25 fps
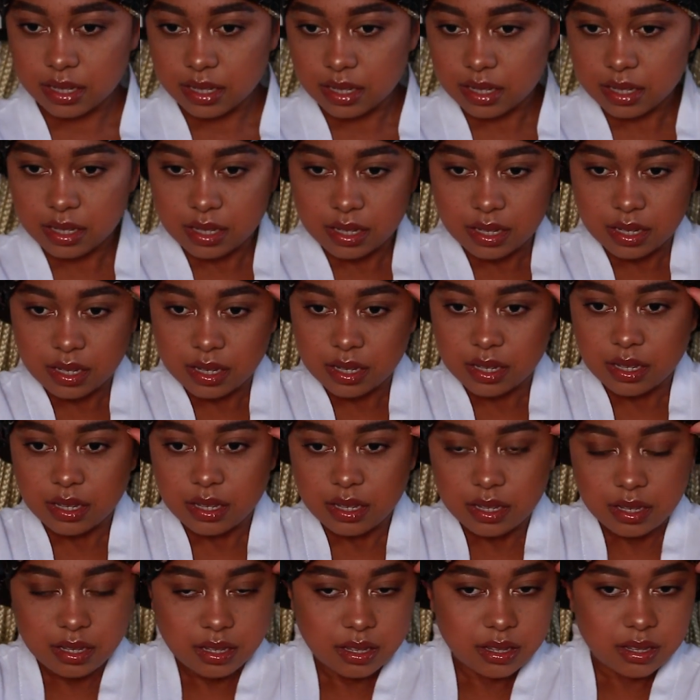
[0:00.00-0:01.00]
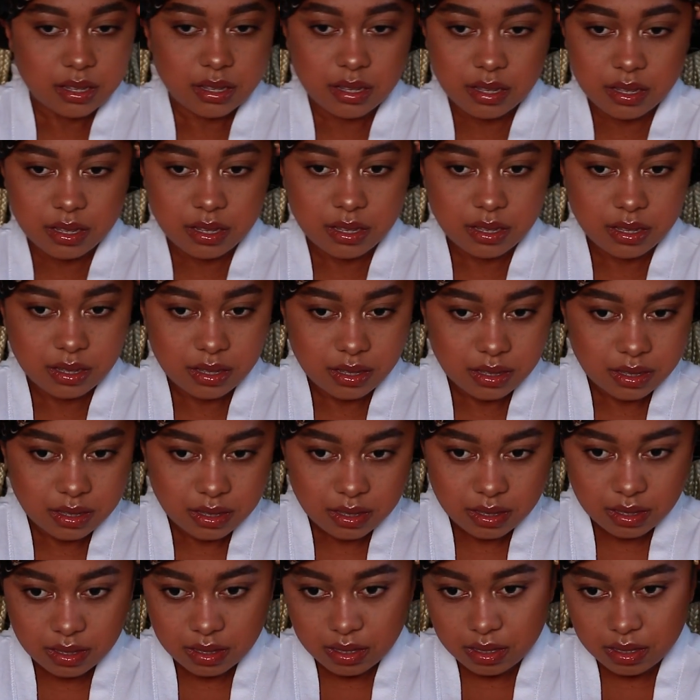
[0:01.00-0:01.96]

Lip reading: (no one is talking)